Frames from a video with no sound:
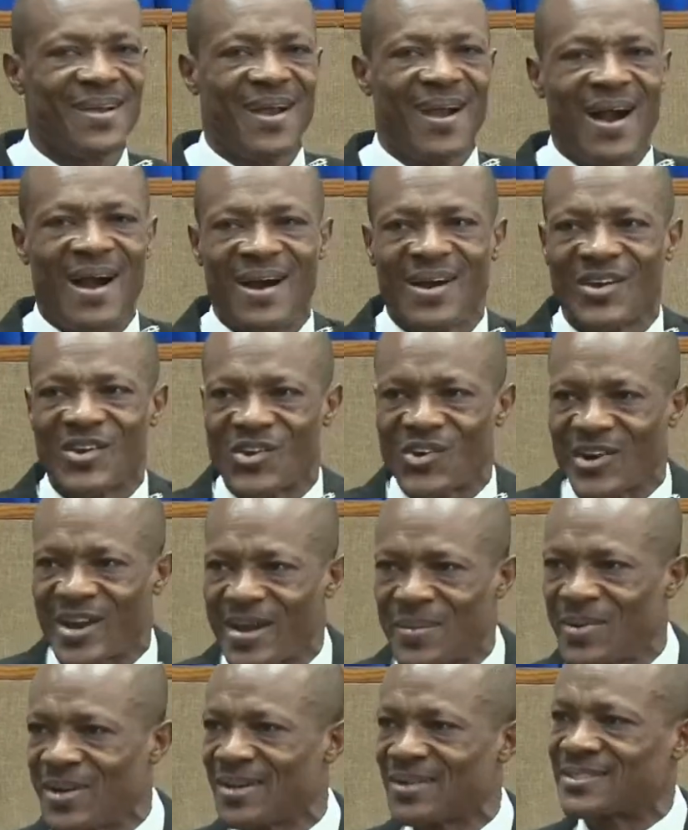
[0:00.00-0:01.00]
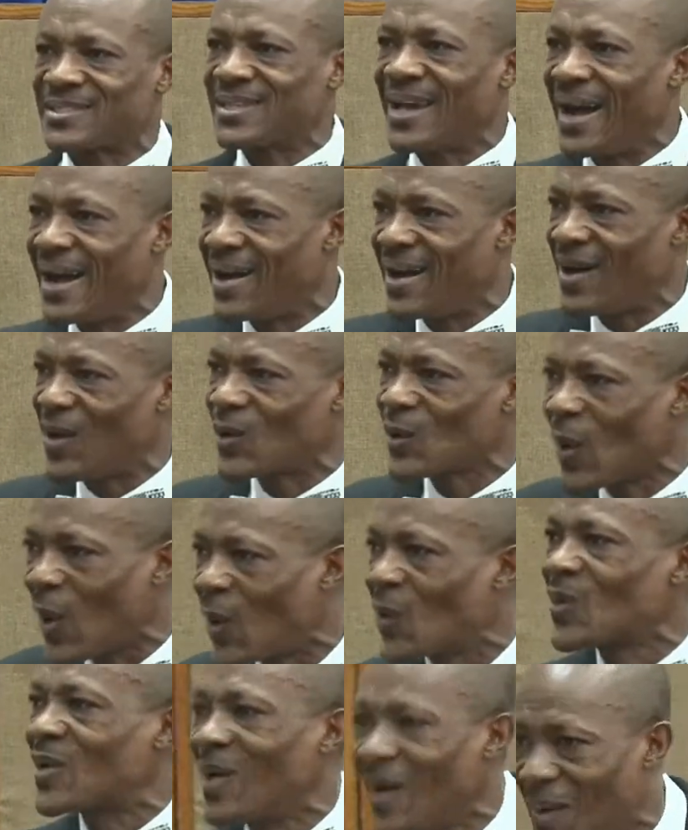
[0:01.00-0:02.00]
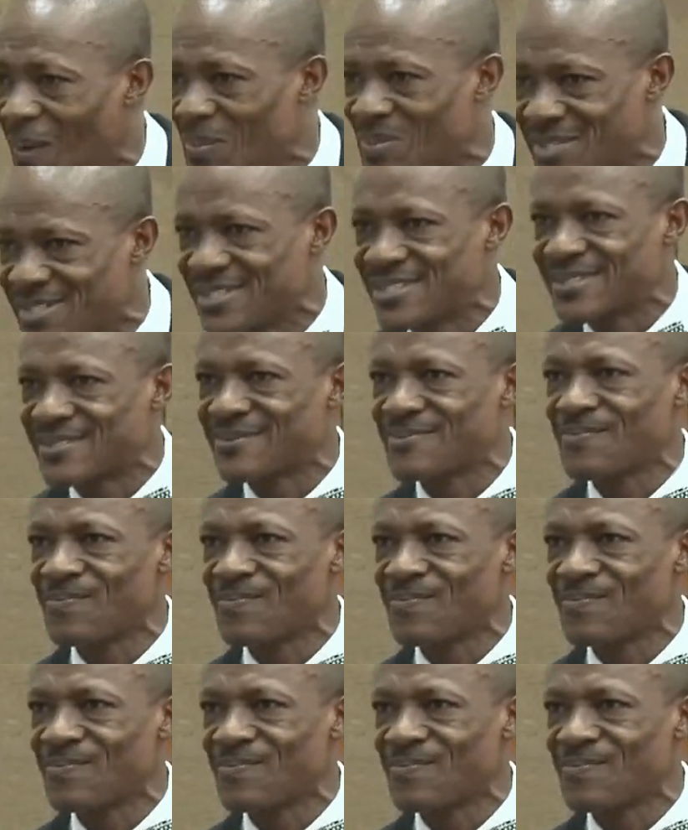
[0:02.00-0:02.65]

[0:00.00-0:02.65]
agreeable outcomes.